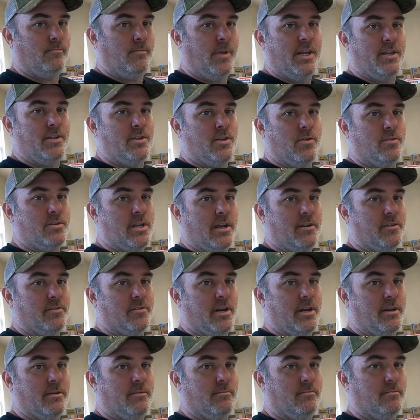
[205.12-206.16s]
Makes no
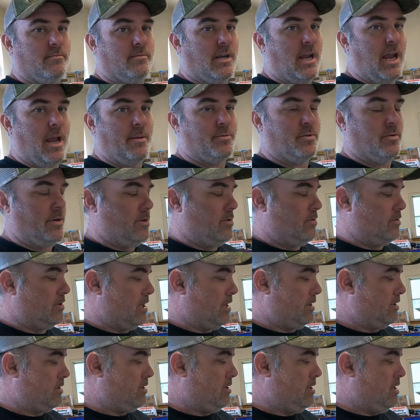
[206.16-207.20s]
sense, right? Absolutely no
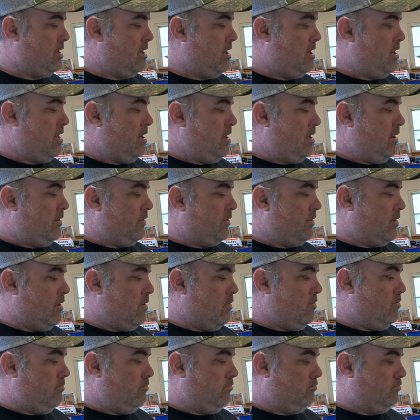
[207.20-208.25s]
sense.
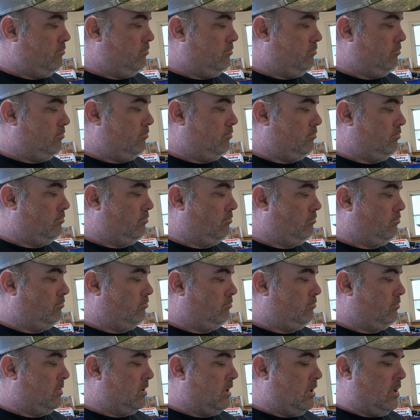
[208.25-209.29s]
So
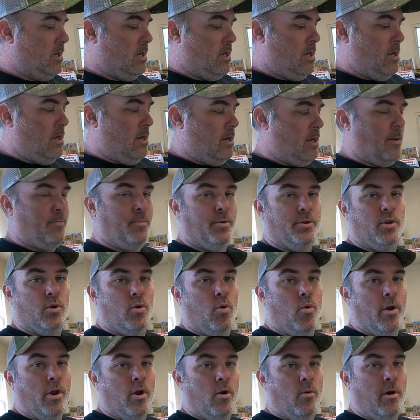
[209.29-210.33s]
I put the
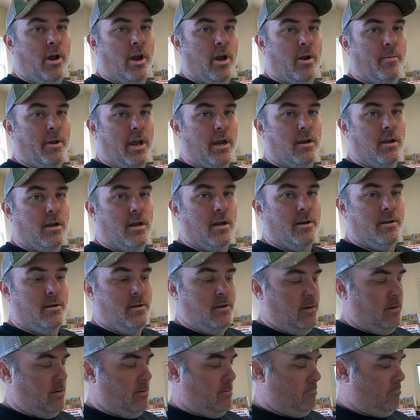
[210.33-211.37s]
coil wire back
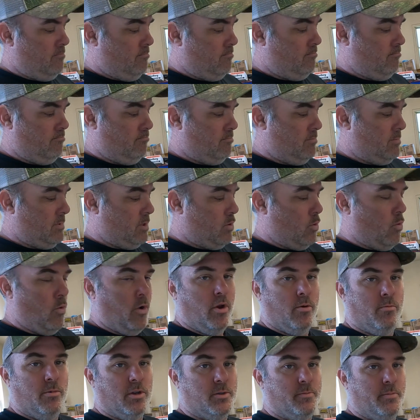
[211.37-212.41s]
on.
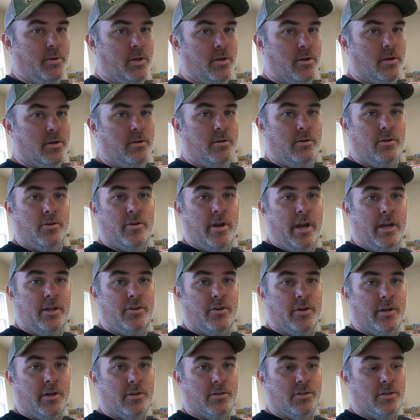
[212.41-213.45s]
Coil must be good. Crank
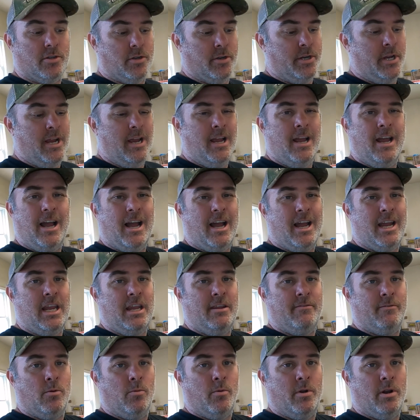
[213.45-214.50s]
trigger's good. I
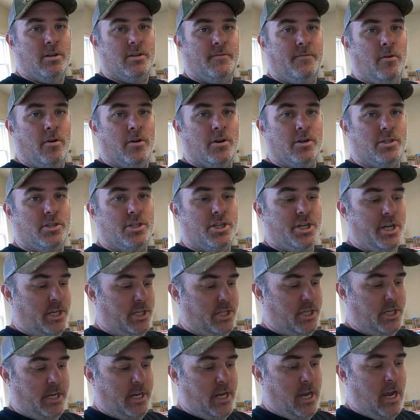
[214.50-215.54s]
even went as far as
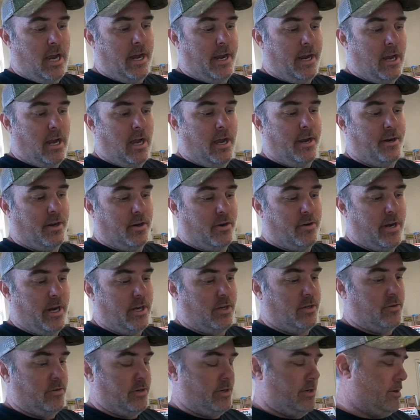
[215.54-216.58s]
changing the eye on the
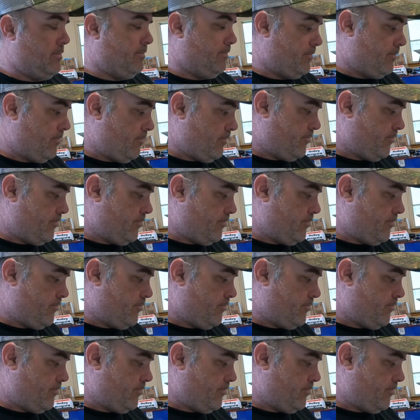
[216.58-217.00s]
crank trigger.